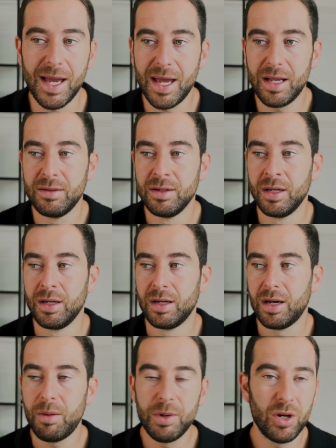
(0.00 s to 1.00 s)
And
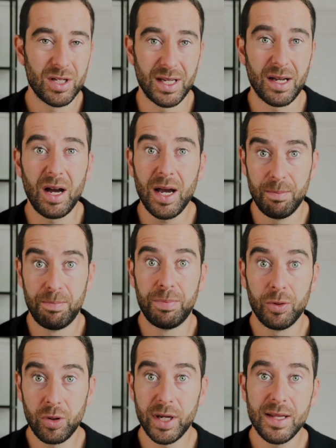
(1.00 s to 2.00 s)
I'll be honest, like I
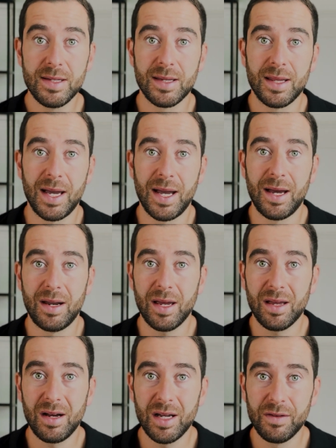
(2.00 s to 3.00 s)
bought into that, and I
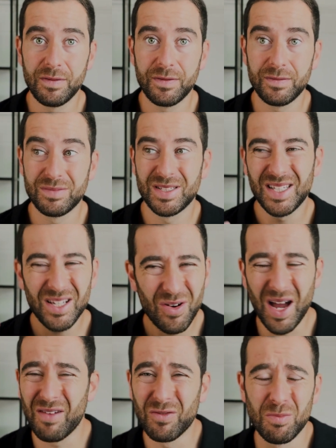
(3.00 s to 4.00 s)
kind of still
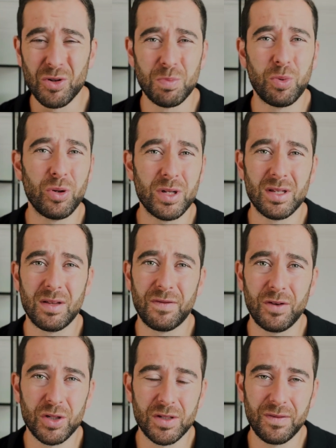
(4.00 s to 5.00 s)
have almost bought into the
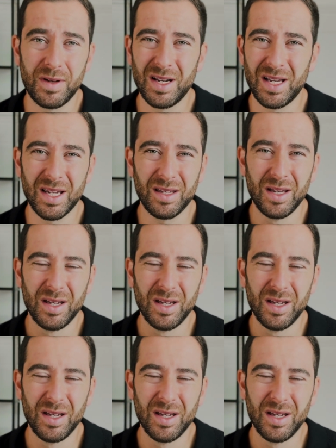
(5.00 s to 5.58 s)
philosophy, like